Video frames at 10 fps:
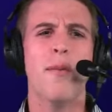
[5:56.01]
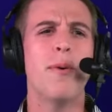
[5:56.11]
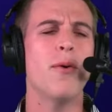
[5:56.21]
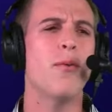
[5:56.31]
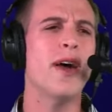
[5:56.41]

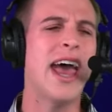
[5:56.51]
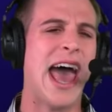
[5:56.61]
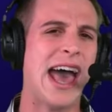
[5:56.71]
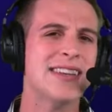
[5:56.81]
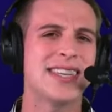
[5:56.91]
But what
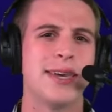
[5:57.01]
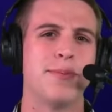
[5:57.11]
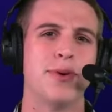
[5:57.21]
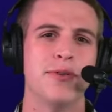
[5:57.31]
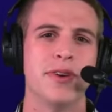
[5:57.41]
has he
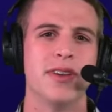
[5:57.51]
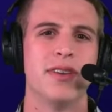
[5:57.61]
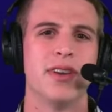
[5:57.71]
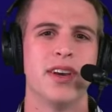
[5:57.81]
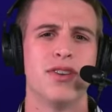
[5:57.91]
proven?
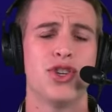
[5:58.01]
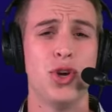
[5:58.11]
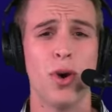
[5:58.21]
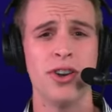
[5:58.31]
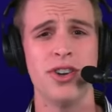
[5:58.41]

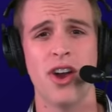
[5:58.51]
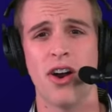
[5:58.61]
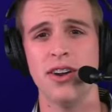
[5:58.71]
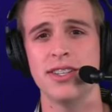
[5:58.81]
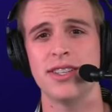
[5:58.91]
200
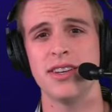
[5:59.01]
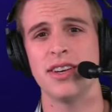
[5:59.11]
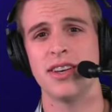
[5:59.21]
yards?